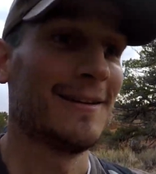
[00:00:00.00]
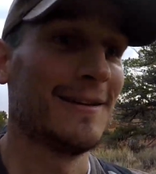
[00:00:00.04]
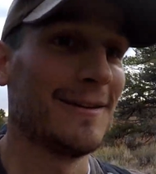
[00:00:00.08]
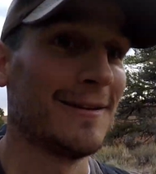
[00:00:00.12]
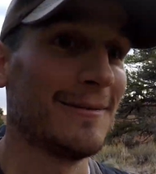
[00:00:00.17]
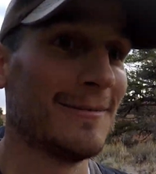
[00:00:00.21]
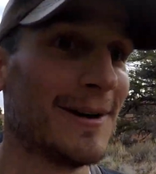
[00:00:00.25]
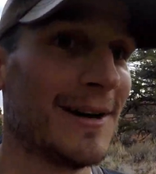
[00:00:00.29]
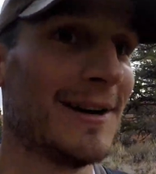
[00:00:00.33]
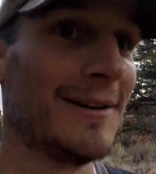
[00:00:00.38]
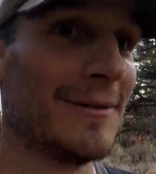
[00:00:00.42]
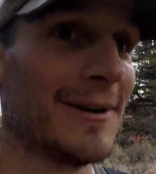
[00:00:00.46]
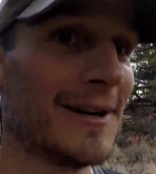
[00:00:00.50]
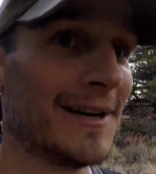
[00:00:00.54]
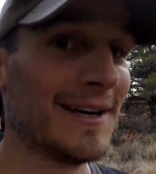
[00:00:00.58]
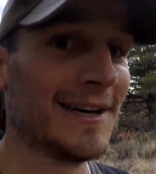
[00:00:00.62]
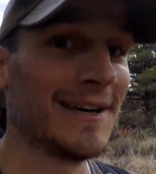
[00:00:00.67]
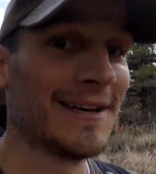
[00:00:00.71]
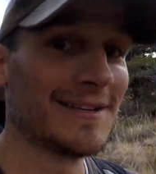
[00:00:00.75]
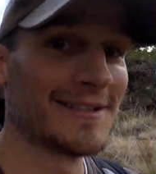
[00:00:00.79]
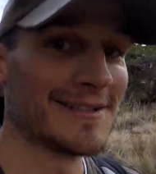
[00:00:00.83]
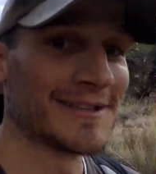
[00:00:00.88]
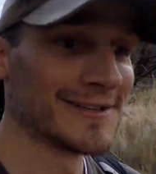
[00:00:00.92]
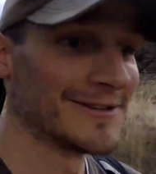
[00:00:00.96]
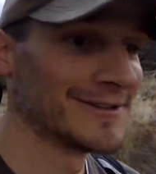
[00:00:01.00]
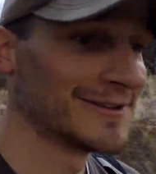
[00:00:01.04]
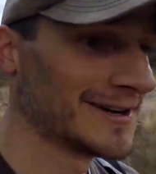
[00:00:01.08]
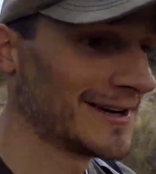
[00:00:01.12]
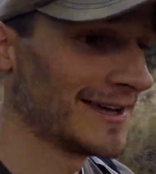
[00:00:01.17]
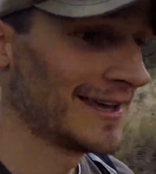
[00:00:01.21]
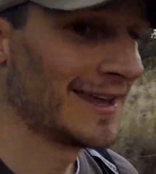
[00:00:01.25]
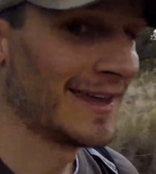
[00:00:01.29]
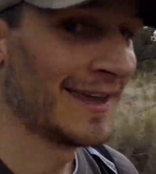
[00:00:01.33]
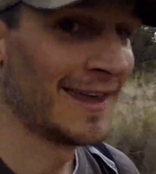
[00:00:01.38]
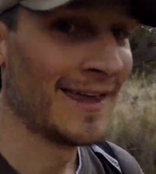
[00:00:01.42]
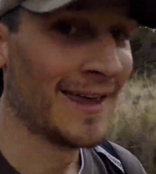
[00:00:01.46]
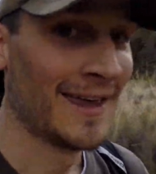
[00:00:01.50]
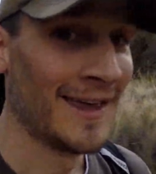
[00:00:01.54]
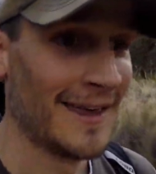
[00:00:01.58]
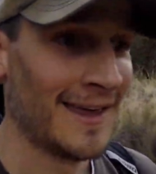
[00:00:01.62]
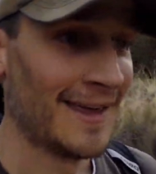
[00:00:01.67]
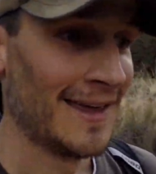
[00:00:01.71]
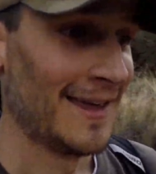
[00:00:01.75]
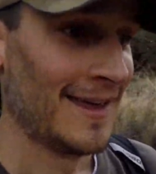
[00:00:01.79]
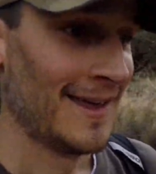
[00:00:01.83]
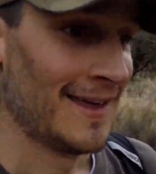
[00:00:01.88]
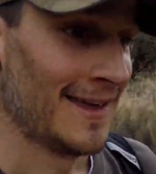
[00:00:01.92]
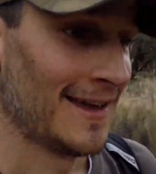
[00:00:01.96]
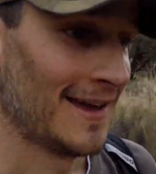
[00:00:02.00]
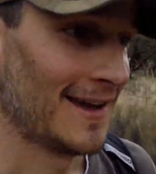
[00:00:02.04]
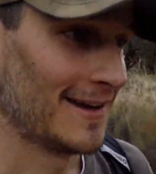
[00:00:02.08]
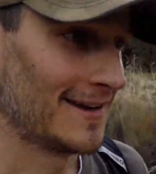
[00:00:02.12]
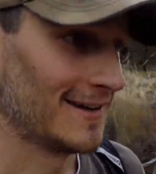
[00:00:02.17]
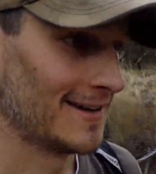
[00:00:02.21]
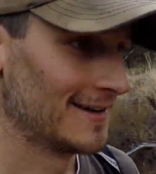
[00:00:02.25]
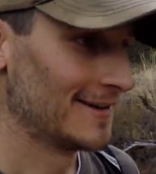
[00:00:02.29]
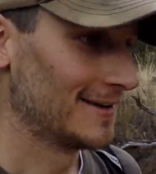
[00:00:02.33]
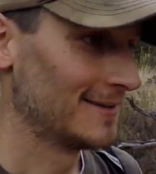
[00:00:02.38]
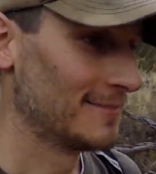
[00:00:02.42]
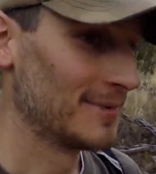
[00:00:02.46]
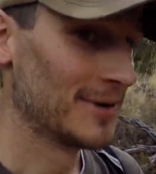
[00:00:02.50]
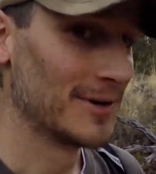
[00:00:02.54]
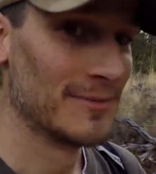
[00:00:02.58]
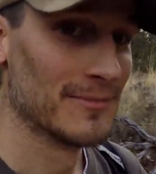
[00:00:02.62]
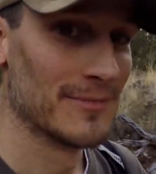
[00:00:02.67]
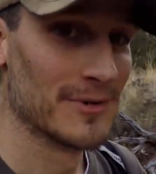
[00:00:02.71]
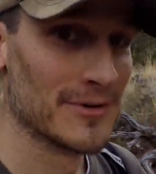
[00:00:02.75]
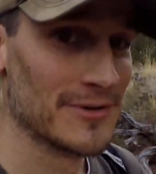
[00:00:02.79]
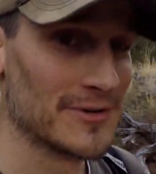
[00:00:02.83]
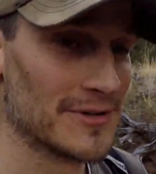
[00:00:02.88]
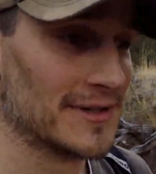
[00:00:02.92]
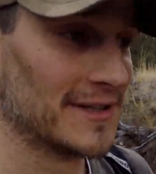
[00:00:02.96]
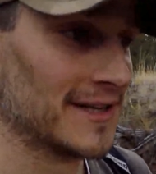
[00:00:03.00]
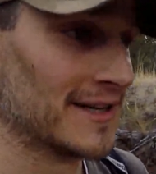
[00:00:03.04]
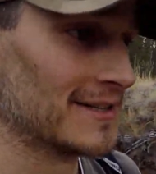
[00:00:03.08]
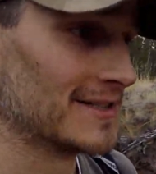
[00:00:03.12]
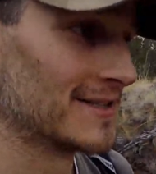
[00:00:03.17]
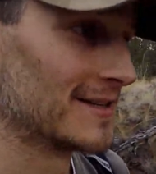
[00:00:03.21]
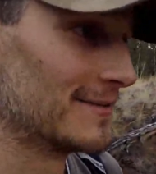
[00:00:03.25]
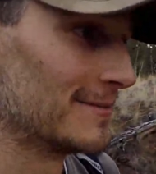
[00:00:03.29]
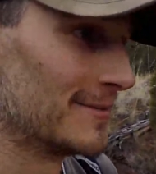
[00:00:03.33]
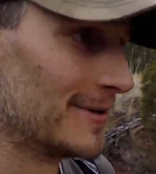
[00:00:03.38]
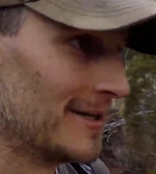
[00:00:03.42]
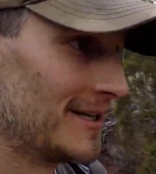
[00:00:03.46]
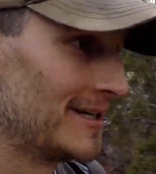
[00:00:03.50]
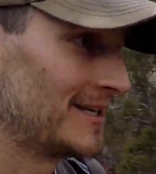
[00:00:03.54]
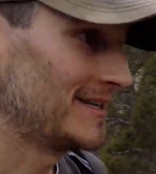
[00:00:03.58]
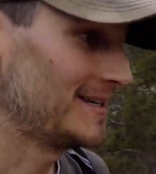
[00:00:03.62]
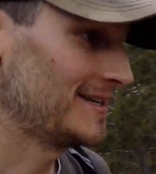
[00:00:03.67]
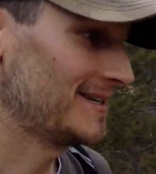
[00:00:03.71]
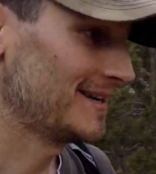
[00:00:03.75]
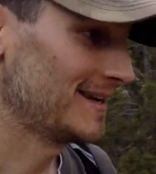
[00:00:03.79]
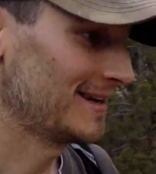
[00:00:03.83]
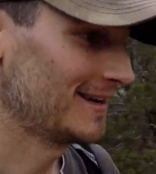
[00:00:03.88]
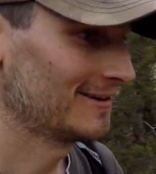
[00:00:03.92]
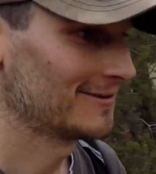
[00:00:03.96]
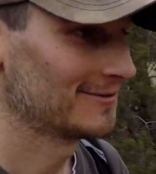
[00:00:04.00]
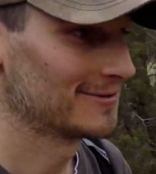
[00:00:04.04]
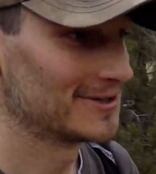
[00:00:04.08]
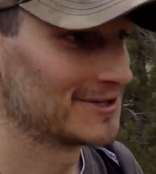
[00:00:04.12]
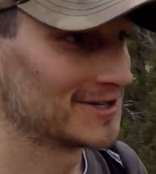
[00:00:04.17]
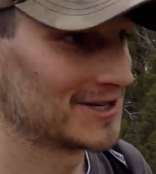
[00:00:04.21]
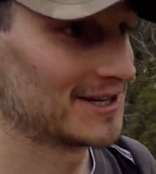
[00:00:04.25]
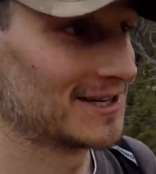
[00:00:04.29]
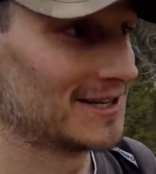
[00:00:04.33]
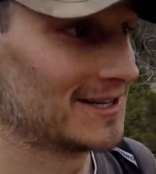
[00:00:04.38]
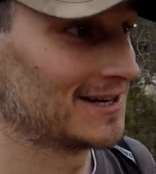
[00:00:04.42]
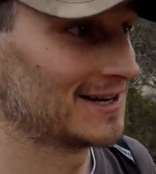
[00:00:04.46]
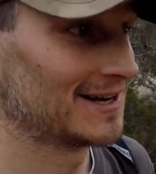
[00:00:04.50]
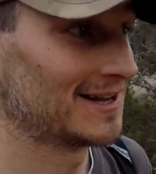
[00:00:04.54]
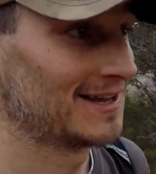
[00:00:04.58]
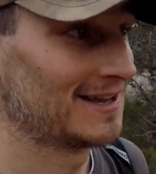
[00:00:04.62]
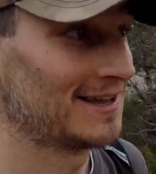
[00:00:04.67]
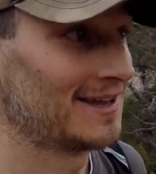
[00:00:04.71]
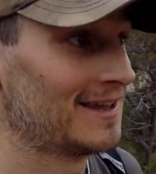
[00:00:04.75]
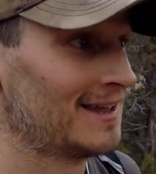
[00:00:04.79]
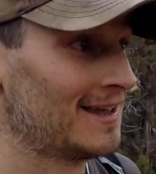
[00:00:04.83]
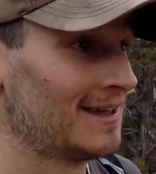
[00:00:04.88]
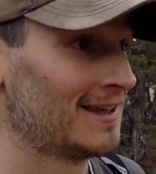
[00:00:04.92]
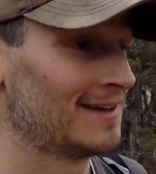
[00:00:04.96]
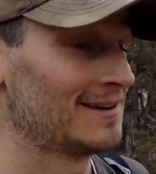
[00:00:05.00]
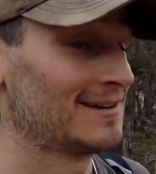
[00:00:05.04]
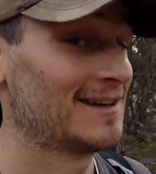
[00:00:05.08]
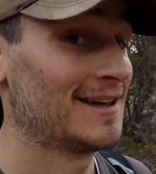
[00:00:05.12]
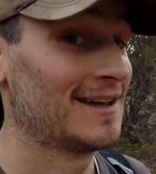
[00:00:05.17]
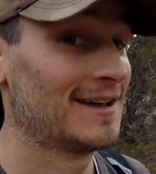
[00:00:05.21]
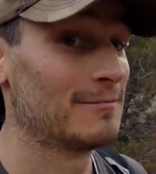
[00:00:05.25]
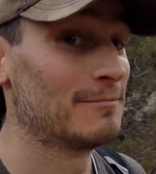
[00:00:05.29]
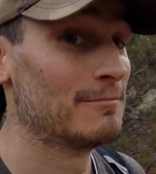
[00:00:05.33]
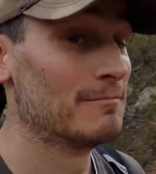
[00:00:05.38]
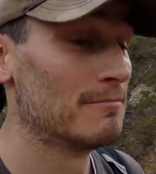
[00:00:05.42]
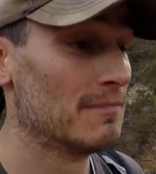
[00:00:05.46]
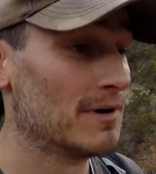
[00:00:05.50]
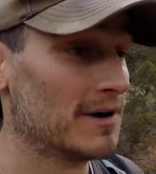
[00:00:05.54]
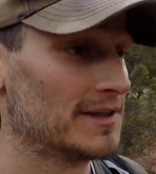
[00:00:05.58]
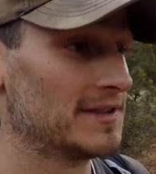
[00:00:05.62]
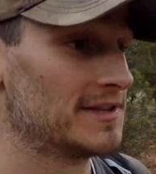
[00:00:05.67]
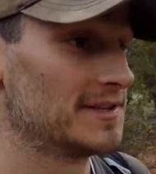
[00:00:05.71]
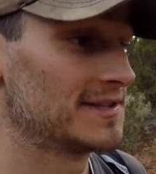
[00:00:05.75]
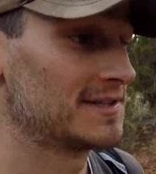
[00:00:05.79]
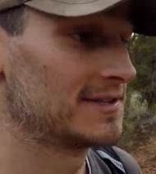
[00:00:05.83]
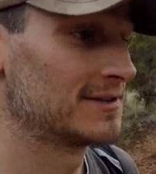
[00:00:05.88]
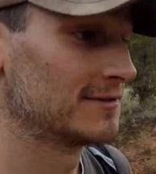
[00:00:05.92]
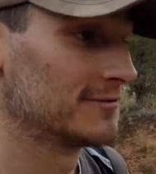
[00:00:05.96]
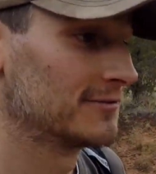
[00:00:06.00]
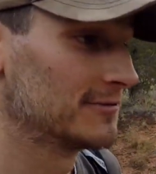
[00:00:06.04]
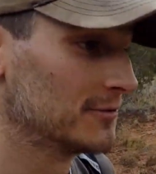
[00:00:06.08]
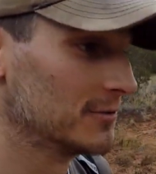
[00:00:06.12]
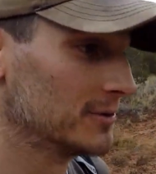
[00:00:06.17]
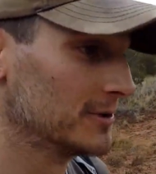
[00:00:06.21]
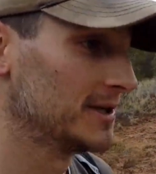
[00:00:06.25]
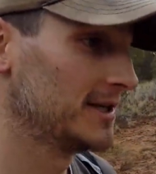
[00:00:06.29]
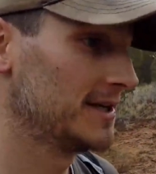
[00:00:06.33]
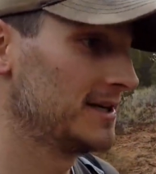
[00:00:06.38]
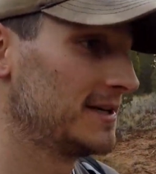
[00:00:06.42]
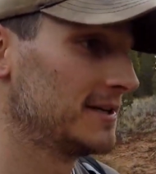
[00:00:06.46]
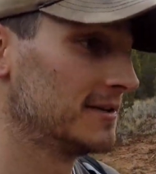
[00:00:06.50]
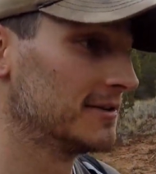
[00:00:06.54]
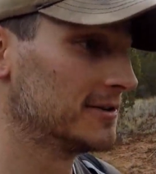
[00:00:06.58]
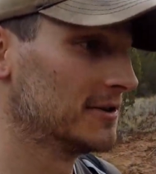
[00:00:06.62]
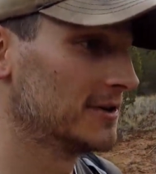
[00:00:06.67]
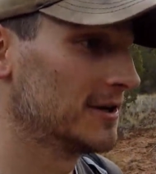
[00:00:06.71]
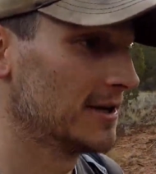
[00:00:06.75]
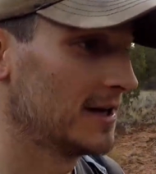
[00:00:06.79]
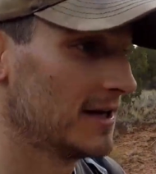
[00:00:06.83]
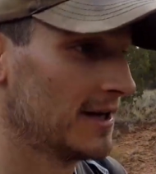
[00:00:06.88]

But anyway, so had a bone bruise on the outside of my knee, which can take months to fully heal,